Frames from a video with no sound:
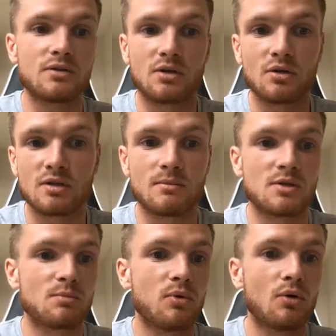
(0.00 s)
the customer
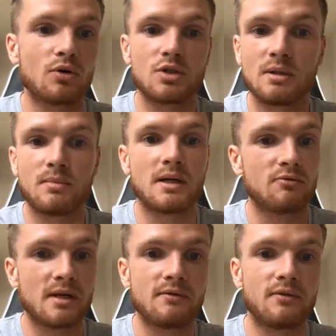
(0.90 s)
support, shipping,
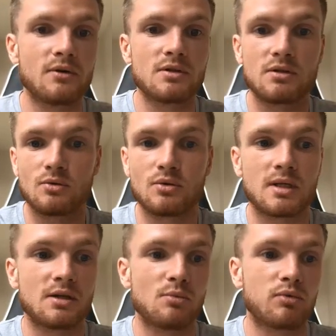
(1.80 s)
refunds,
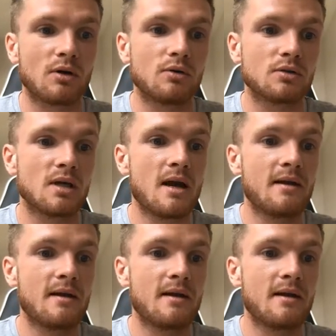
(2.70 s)
sourcing new products.